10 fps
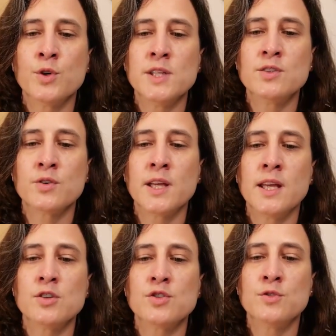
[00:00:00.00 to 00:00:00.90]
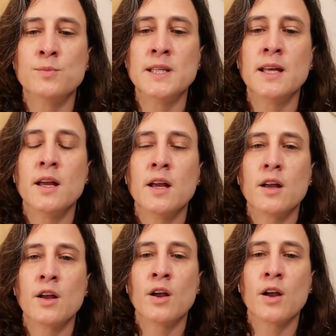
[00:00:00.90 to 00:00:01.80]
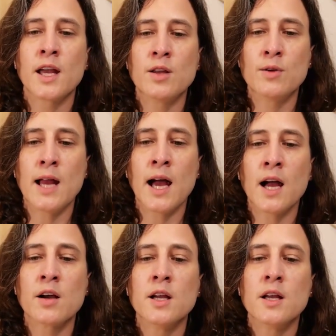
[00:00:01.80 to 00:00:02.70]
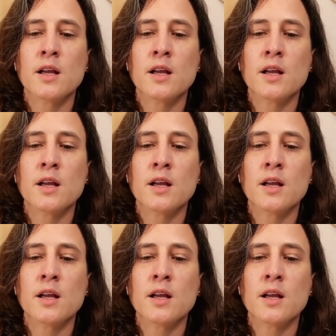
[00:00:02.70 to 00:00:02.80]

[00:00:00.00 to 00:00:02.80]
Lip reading: the monitoring should be regular.